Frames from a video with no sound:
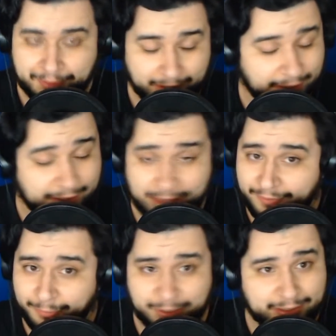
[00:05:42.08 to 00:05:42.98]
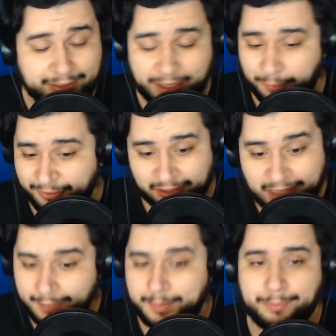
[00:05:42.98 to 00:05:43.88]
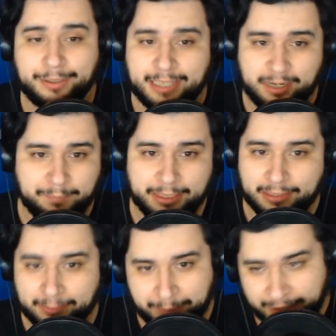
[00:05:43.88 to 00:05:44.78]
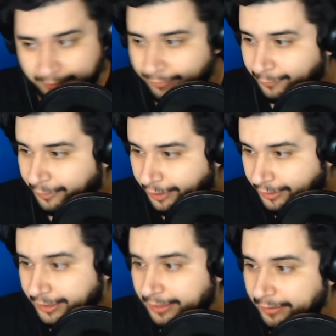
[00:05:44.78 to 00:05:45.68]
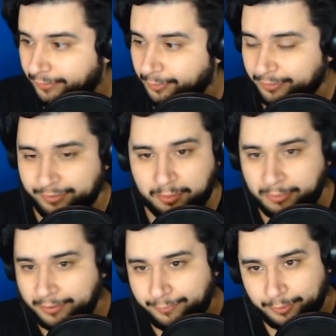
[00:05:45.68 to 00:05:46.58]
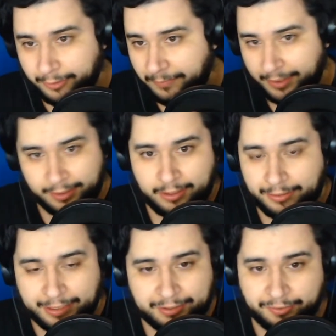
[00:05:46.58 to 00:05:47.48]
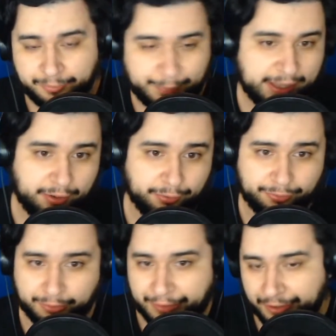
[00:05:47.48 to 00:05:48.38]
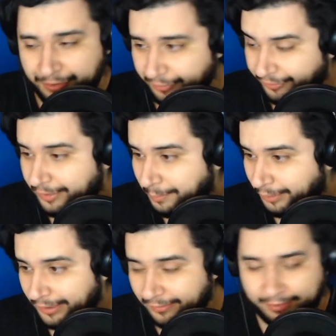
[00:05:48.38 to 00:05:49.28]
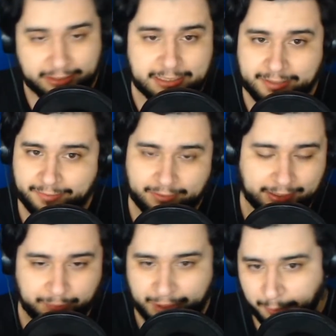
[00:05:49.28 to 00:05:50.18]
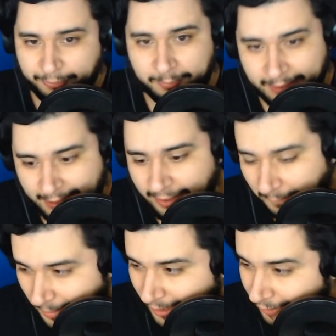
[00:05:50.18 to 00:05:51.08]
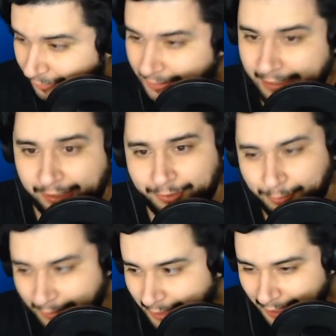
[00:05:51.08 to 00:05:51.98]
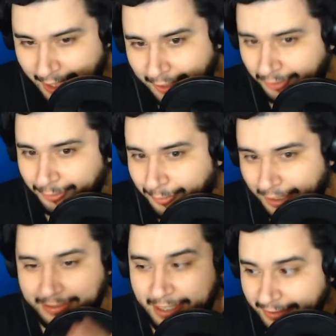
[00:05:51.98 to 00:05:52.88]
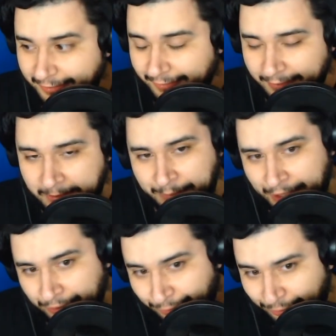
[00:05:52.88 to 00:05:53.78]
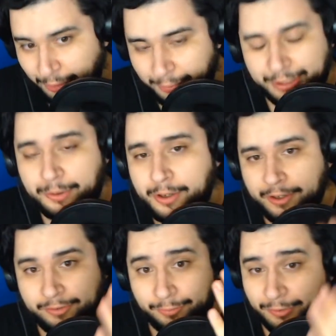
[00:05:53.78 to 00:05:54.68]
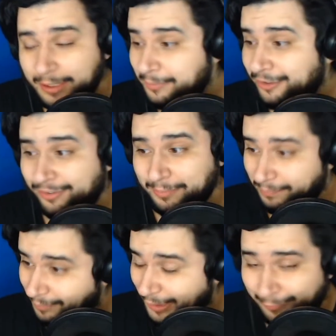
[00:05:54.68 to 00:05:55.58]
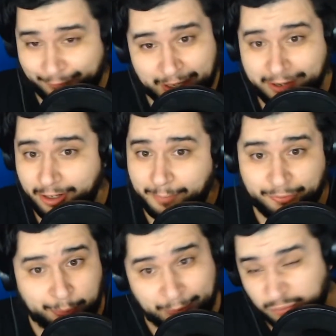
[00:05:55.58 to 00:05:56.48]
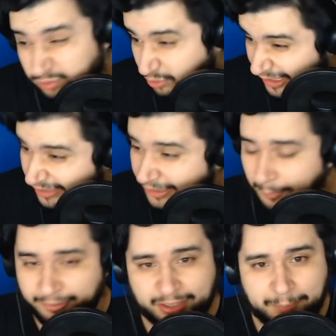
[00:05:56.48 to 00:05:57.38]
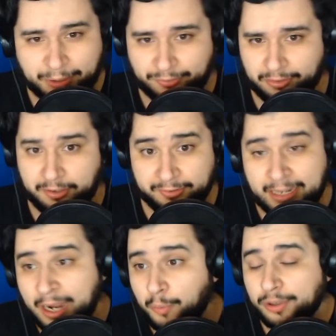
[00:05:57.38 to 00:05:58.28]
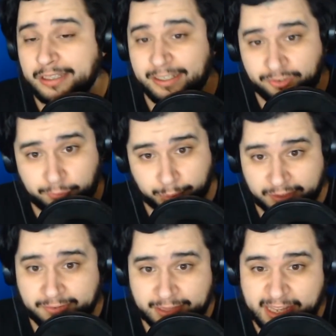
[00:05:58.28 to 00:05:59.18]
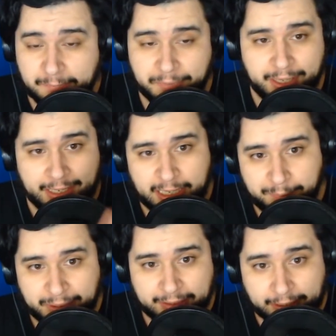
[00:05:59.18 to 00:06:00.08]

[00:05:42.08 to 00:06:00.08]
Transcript: that's what helps a lot of people get out of bed, like parents for their kids, or someone for like their spouse or their siblings. Like that's like what helps them get out of bed every day and do what they gotta do. Like that is so real. So for him just to be fired up and to be really upset about his loss and outwardly express that and be like,